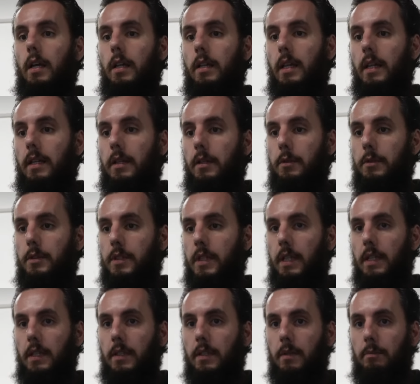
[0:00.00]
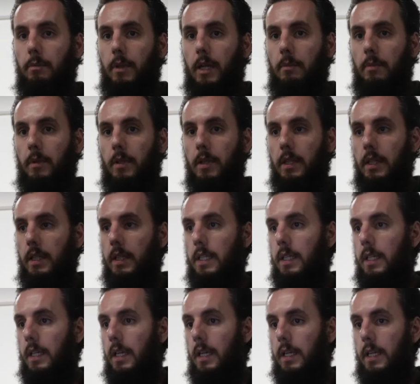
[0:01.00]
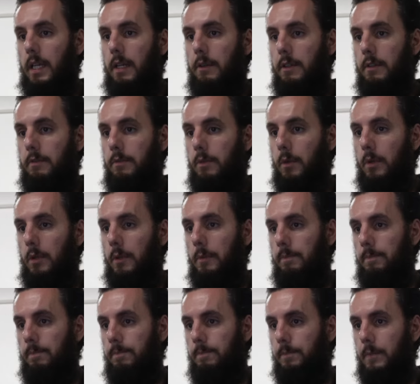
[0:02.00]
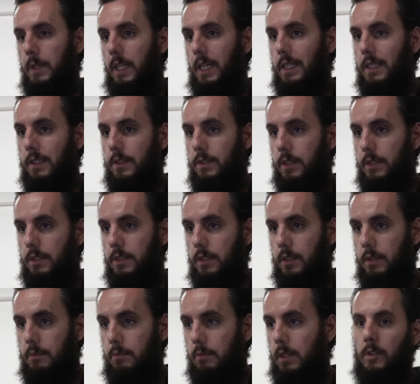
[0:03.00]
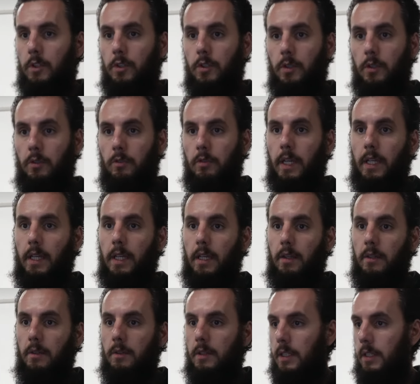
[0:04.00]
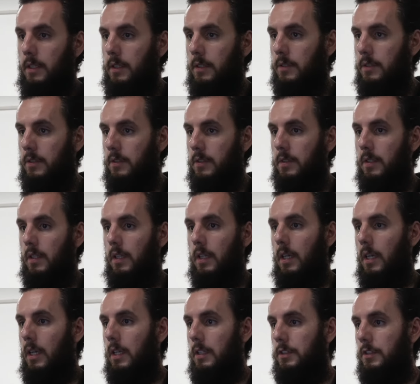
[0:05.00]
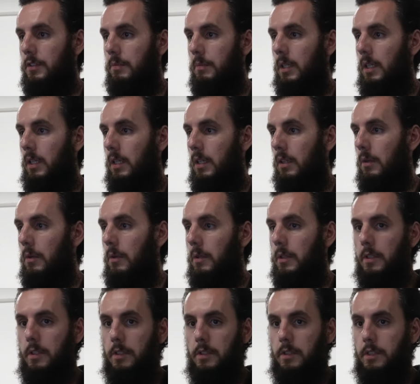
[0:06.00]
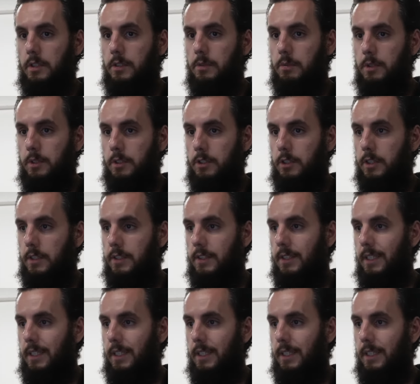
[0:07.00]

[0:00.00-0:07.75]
that those get properly accounted for in the system. So right now there's a small order. This one's just